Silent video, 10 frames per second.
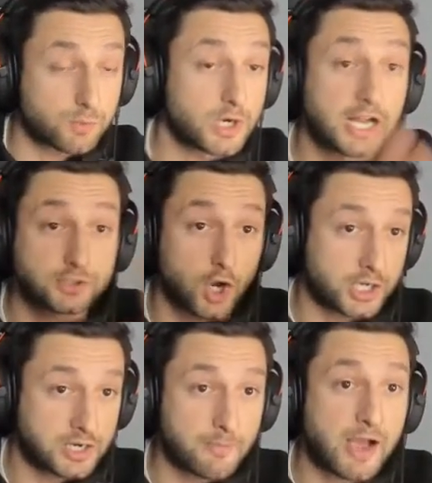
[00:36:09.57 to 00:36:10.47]
We're not
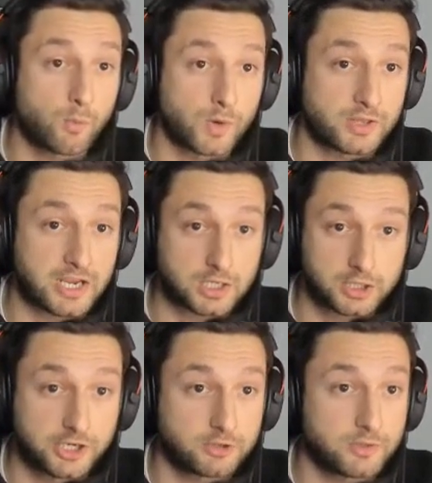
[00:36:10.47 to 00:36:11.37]
talking about where they
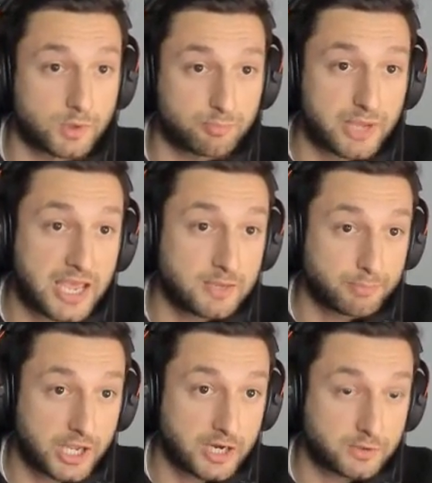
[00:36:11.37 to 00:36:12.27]
clearly were paying
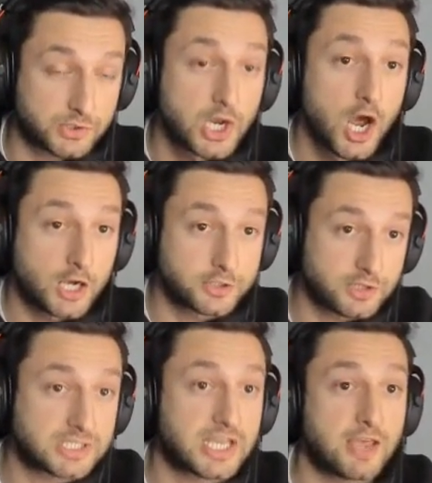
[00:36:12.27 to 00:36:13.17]
players under
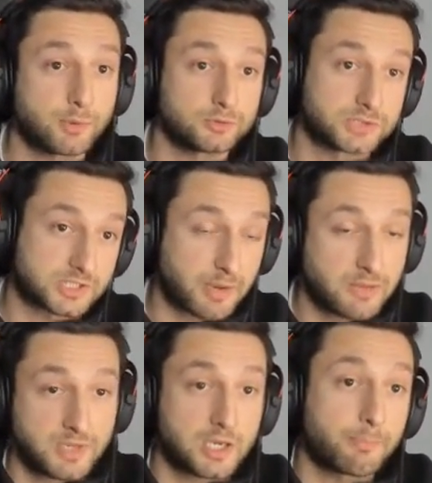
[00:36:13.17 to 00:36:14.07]
the table despite
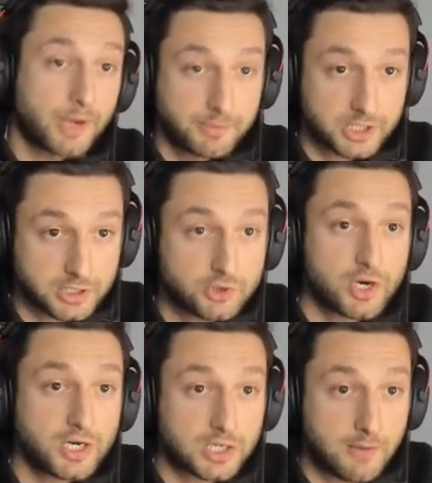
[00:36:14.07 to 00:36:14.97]
being a publicly
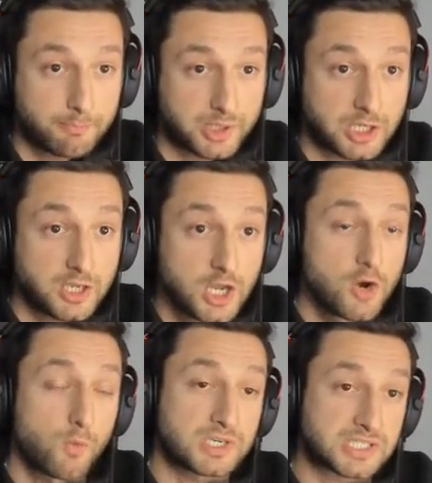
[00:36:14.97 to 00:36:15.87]
traded company
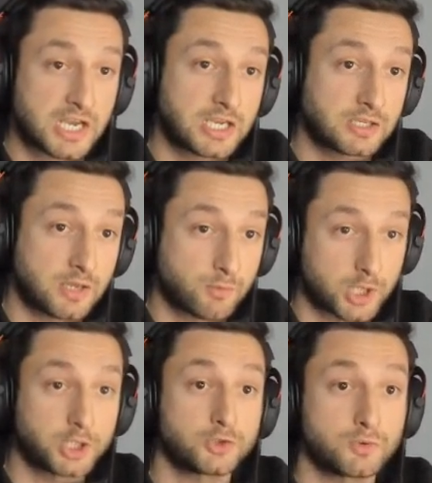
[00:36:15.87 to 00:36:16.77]
when saying they were
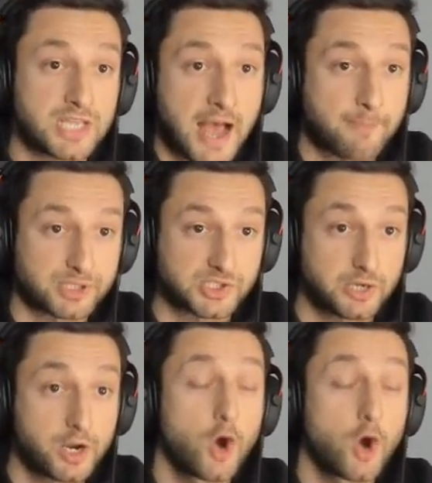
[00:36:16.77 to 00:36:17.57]
going to do the opposite,